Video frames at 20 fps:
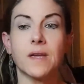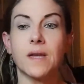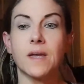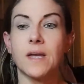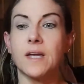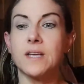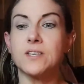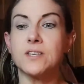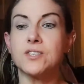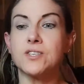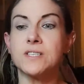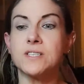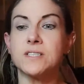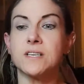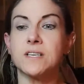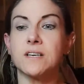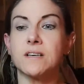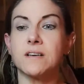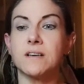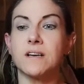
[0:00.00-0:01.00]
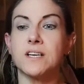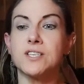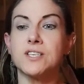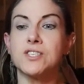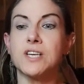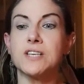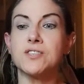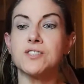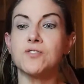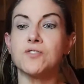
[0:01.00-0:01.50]
and just a
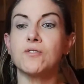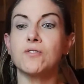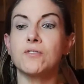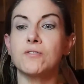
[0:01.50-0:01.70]
gentle